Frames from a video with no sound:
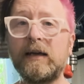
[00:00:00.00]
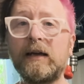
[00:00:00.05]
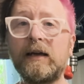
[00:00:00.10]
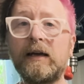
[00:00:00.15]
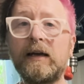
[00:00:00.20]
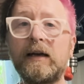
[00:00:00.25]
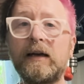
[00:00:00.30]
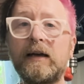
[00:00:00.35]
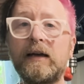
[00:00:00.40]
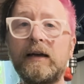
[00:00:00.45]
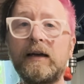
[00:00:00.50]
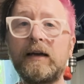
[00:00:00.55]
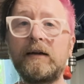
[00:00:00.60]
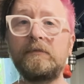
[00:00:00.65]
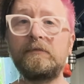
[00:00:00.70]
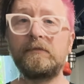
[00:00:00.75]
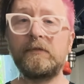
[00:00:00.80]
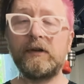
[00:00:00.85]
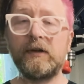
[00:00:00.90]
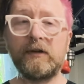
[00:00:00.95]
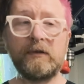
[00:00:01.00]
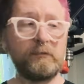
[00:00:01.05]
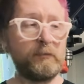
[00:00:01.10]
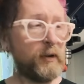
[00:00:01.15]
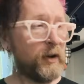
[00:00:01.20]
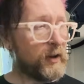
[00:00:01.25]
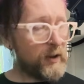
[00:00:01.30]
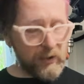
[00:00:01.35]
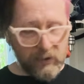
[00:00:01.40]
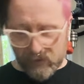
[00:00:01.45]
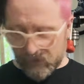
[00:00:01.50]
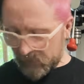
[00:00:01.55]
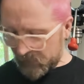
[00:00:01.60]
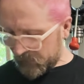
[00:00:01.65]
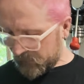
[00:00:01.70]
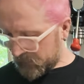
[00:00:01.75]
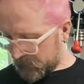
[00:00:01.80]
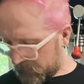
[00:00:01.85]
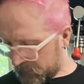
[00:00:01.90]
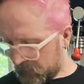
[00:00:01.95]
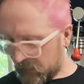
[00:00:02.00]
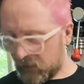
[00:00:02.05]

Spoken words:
Pine,